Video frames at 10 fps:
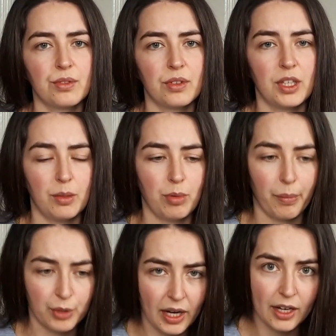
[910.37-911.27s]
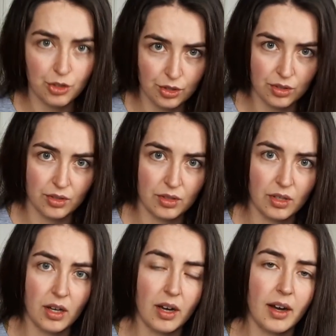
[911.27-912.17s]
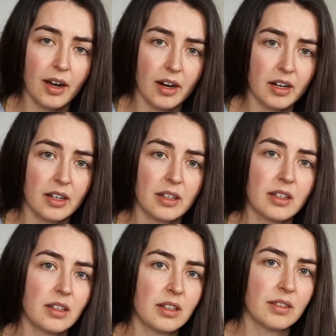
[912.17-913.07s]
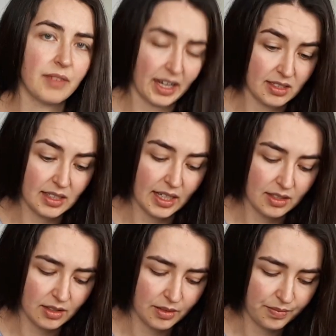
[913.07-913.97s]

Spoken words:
the population are vaccinated.